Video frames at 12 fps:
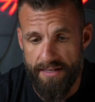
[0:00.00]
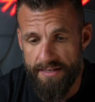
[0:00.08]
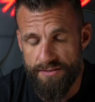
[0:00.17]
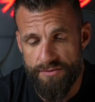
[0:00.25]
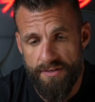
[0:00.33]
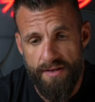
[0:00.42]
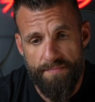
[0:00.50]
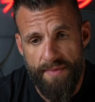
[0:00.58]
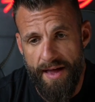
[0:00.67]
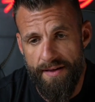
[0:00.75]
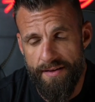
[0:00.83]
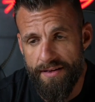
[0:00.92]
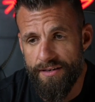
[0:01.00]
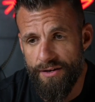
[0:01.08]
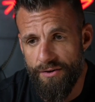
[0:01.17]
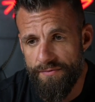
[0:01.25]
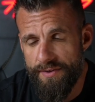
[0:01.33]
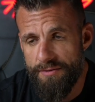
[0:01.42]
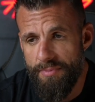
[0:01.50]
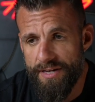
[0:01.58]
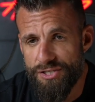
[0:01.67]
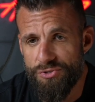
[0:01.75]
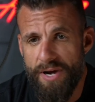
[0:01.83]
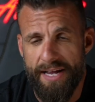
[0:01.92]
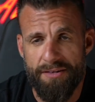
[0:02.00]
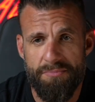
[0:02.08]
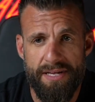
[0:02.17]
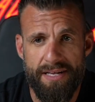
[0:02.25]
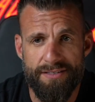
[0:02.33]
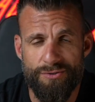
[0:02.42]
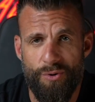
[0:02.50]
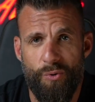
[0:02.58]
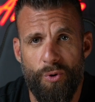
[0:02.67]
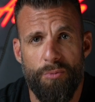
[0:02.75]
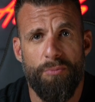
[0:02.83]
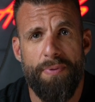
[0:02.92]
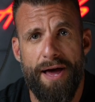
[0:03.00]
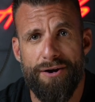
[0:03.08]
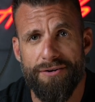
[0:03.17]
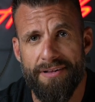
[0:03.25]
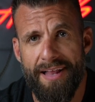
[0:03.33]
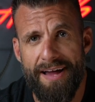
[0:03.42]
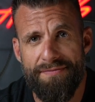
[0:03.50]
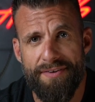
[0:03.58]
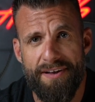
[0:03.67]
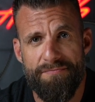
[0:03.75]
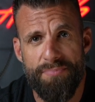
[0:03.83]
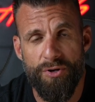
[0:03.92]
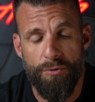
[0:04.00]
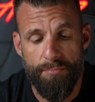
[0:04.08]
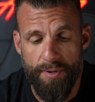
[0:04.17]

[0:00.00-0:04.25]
And it's I, you know if anybody's tracking me, it's a horrible pattern of life that I've built.